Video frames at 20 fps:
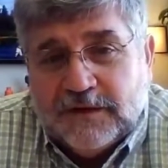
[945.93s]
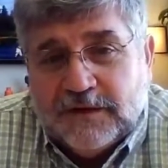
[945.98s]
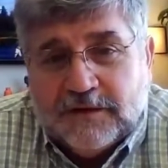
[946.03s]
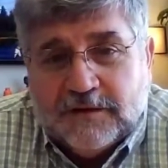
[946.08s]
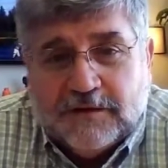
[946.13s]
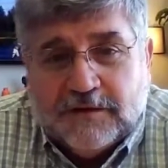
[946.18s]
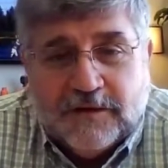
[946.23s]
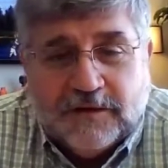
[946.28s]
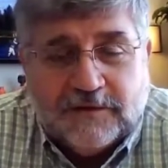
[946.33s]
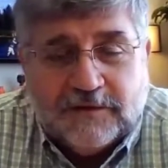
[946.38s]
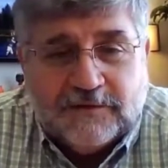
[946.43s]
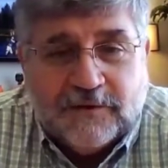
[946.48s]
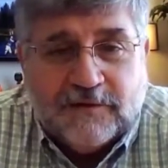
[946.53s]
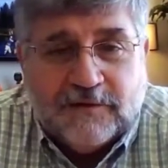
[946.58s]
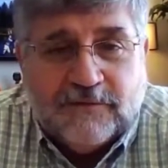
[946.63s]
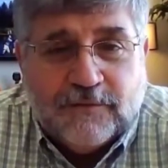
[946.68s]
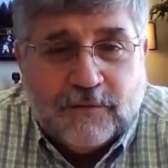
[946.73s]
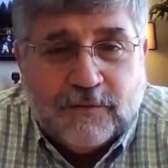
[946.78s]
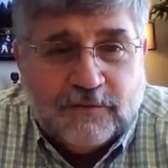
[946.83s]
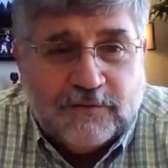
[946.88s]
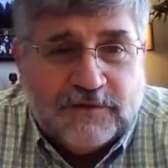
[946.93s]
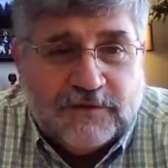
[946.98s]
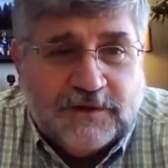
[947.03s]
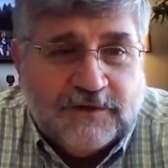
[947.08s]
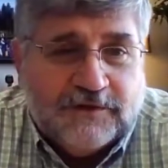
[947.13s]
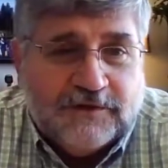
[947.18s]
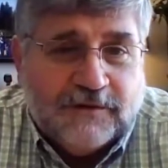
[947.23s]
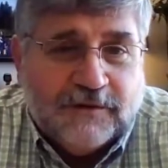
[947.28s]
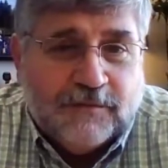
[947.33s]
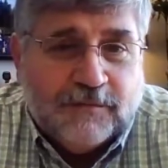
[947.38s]
The next set of photos,
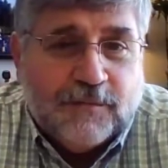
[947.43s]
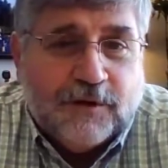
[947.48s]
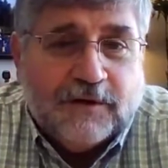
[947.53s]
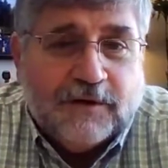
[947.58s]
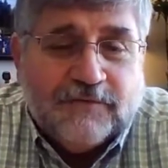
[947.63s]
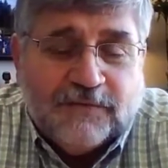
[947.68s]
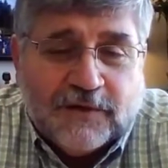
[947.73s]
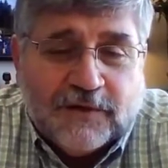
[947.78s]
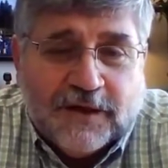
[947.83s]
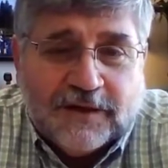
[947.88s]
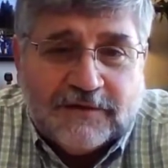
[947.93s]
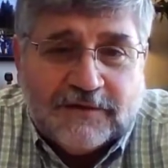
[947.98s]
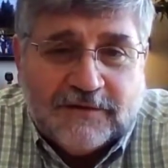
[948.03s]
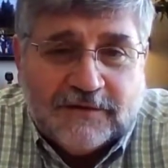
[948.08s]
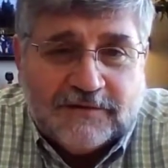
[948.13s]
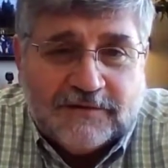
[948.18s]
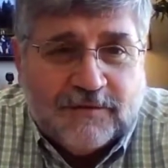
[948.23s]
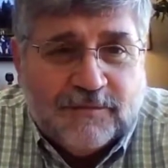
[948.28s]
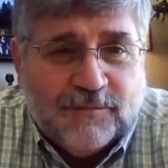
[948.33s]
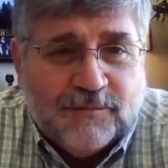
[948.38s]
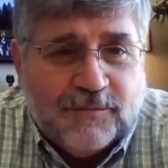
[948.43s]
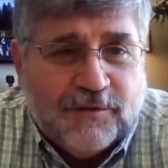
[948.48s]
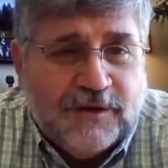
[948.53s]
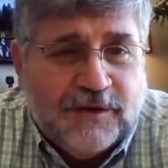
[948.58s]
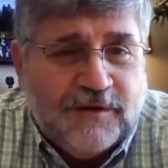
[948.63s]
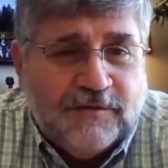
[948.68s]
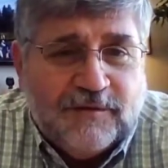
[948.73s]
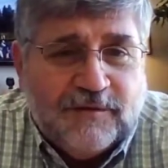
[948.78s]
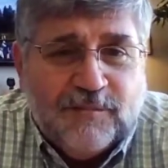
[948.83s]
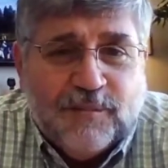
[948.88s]
he's in the mud flats. It's
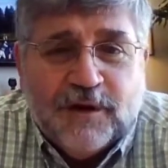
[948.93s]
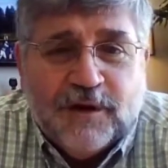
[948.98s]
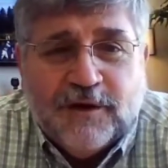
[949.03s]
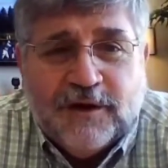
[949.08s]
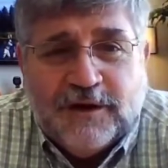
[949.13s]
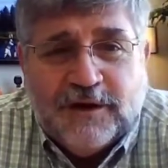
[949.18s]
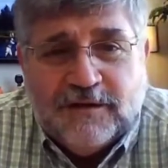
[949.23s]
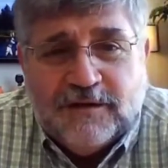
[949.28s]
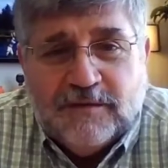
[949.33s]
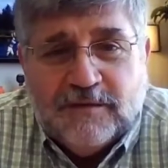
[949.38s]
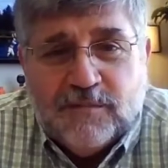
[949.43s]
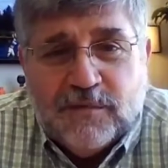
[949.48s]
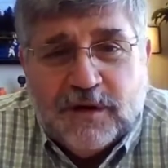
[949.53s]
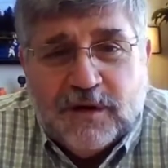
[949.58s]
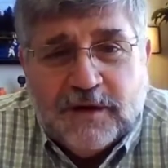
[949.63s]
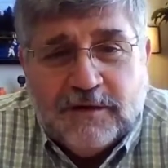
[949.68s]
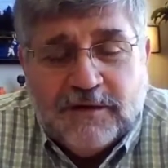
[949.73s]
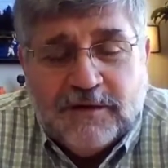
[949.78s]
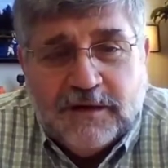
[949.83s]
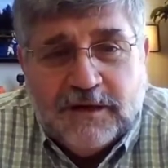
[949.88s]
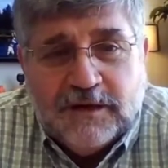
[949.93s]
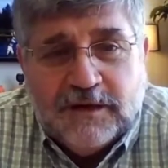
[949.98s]
completely buried in the mud.